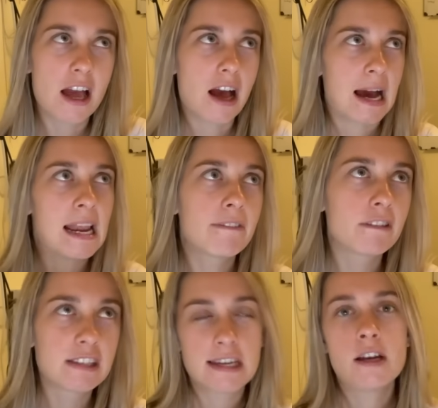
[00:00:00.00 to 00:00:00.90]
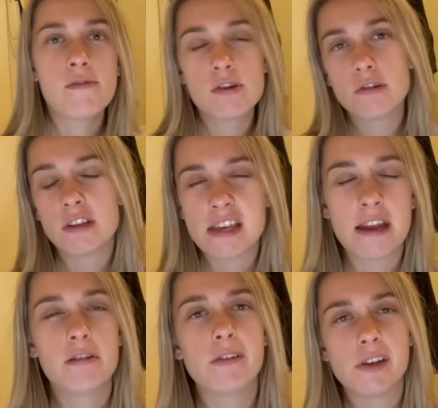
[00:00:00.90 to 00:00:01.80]
I left the takeover news to the end
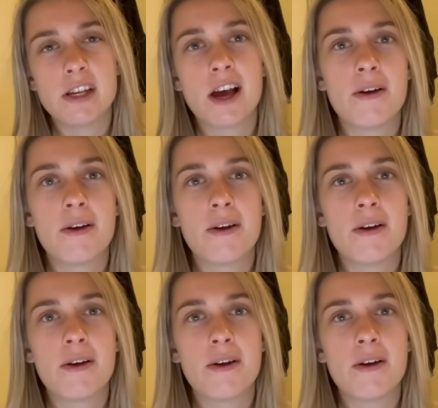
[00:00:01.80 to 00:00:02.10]
of the video.